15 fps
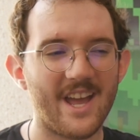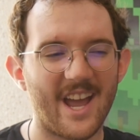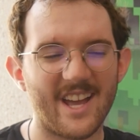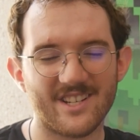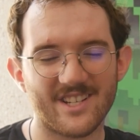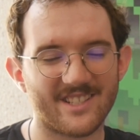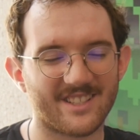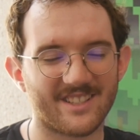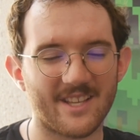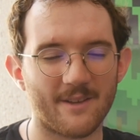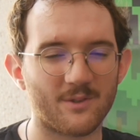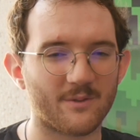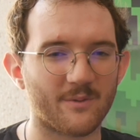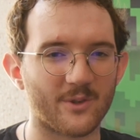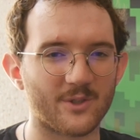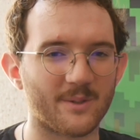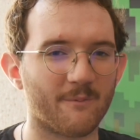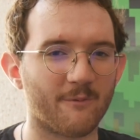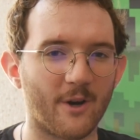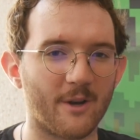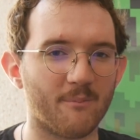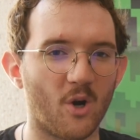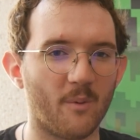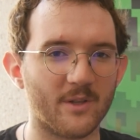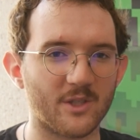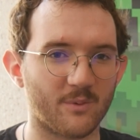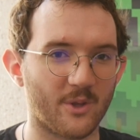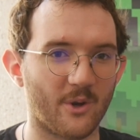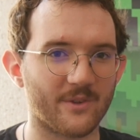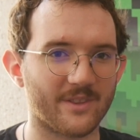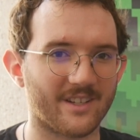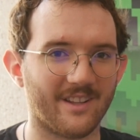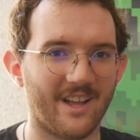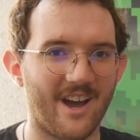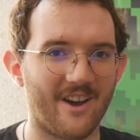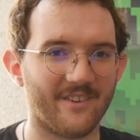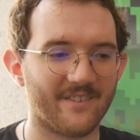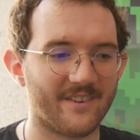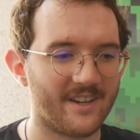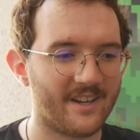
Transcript: and just leaves for some fun moments with Art the Clown.